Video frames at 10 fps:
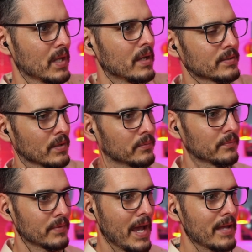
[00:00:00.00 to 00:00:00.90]
so
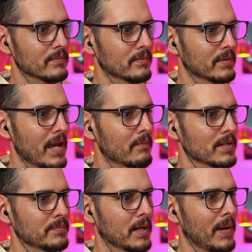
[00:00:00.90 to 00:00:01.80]
that
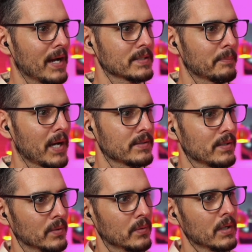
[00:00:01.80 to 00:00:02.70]
Raspberry Pi, it's a Pi
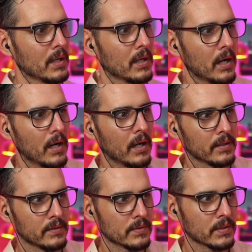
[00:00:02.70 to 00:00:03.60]
2,
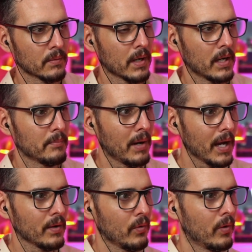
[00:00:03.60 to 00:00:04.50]
used to run
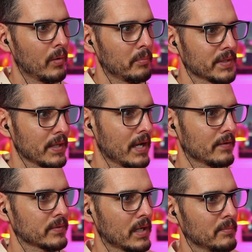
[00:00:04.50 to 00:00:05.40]
Pi-hole, but then
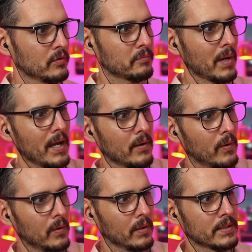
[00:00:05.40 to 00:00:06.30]
after I moved
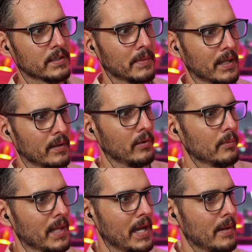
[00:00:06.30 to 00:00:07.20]
Pi-hole into my
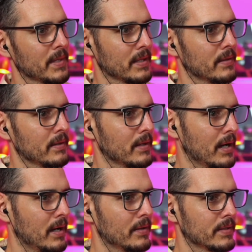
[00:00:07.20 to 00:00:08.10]
home lab, then
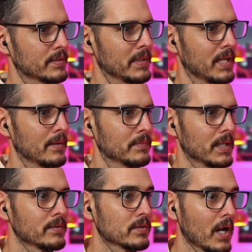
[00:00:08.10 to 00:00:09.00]
this became
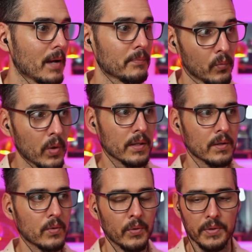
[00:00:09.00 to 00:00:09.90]
its job. One of the
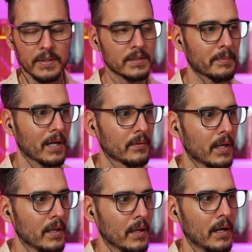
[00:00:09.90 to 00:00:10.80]
cool things about
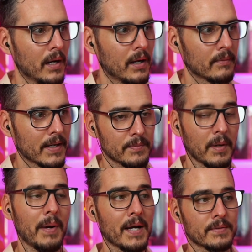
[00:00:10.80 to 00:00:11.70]
Raspberry
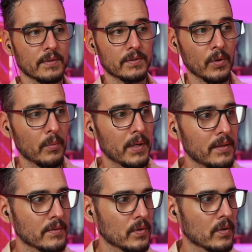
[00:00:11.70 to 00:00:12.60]
Pis, there's so many
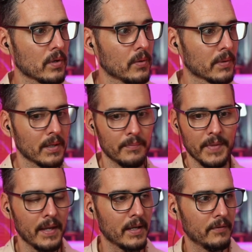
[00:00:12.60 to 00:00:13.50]
things you can do with them
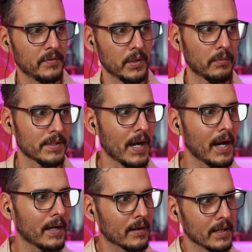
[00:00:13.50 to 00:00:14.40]
that if you
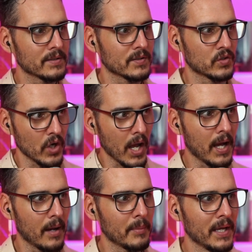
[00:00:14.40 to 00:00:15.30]
retire its
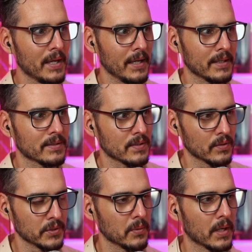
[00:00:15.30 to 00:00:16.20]
job, it can still
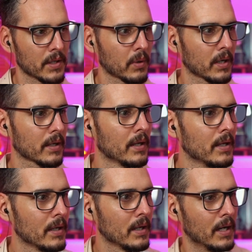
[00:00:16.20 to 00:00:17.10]
do other work.
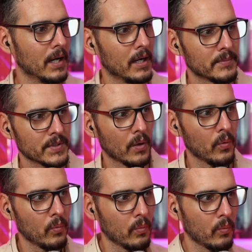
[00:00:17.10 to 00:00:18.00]
So
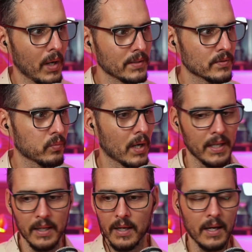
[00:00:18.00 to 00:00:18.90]
one's
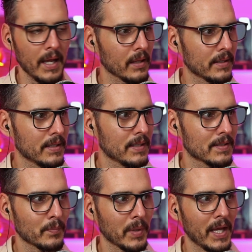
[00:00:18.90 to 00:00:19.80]
running a LED
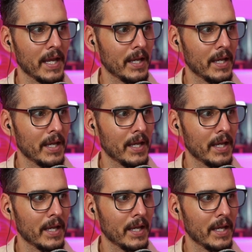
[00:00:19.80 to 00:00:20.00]
display,